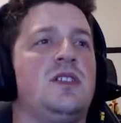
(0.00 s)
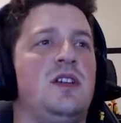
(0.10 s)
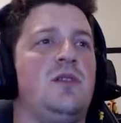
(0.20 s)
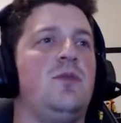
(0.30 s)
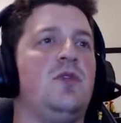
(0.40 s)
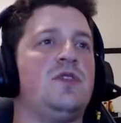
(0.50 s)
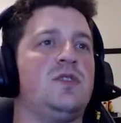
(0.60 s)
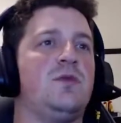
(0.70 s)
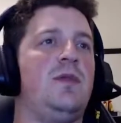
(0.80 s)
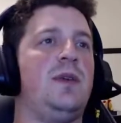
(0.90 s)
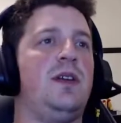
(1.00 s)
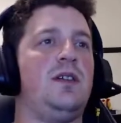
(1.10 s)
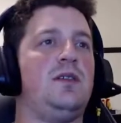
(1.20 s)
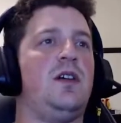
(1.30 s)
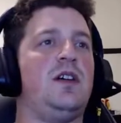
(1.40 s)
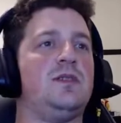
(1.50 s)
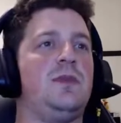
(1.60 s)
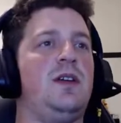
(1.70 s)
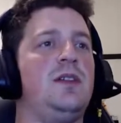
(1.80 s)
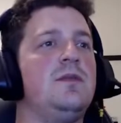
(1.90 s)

Just at a more sweeping high speed.